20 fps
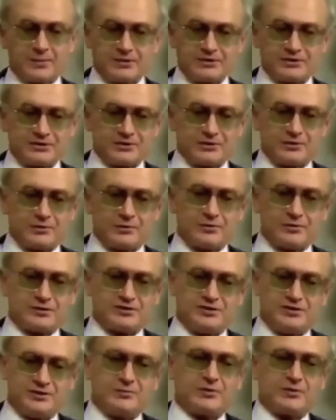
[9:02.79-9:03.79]
A person who
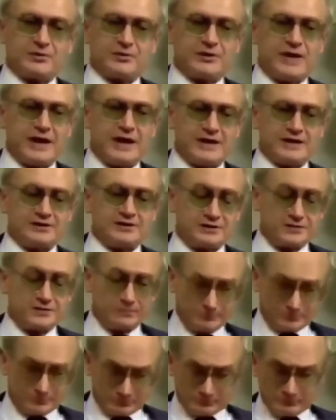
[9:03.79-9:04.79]
was
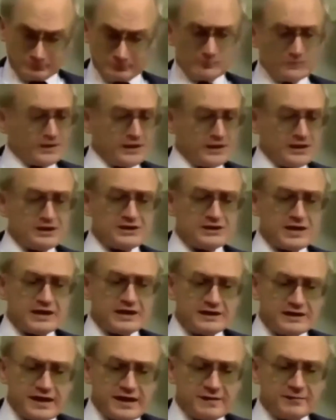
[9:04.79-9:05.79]
demoralized
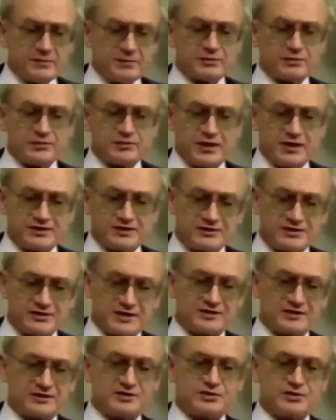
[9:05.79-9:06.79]
is unable to
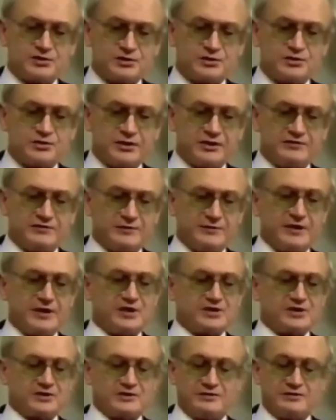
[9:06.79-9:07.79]
assess true
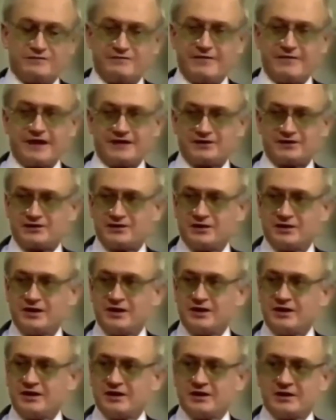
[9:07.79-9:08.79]
information. The facts
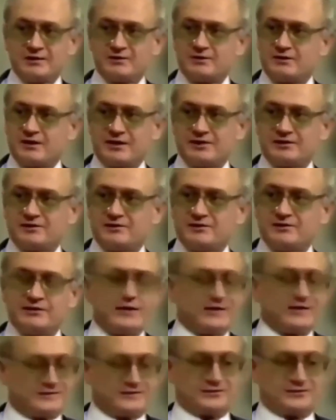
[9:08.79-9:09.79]
tell
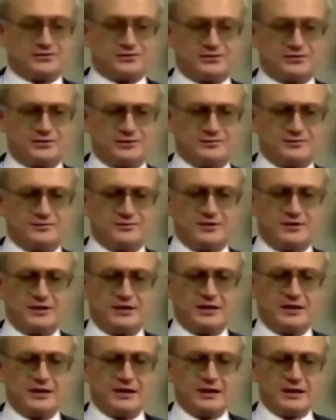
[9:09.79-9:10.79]
nothing to him.
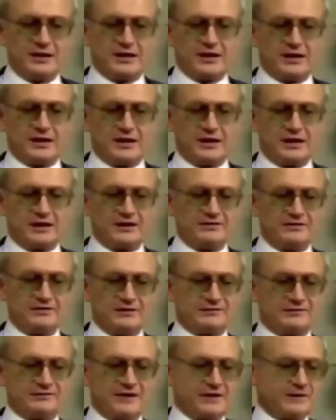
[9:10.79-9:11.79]
Uh,
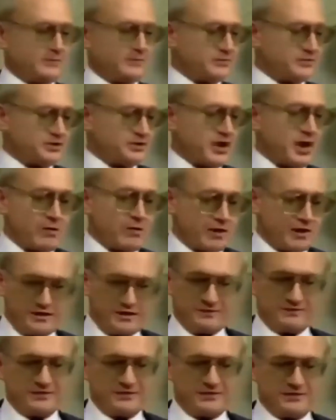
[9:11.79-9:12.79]
even if I
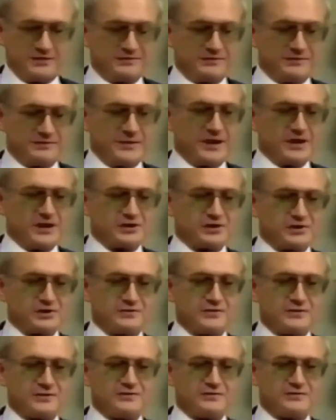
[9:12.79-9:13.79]
shower him with
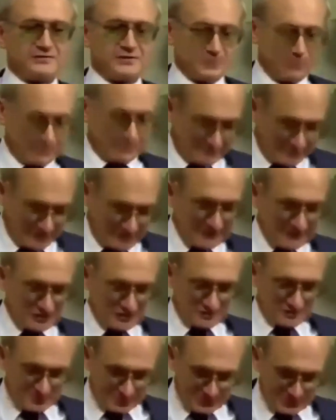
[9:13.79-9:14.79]
information, with, with
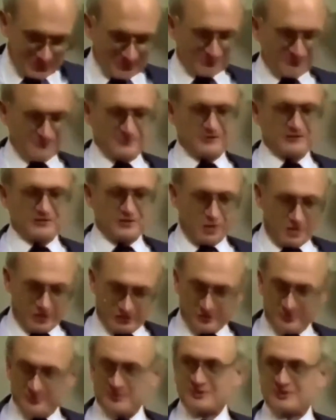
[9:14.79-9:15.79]
authentic proof, with
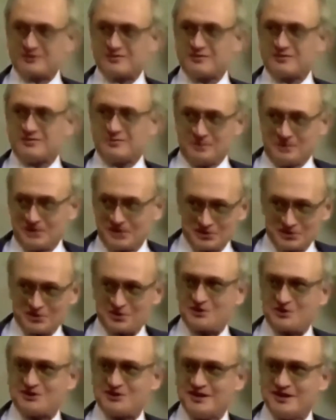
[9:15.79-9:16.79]
documents, with
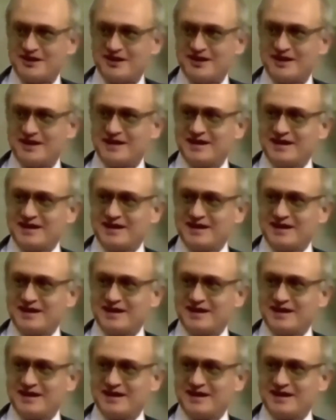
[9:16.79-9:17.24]
pictures,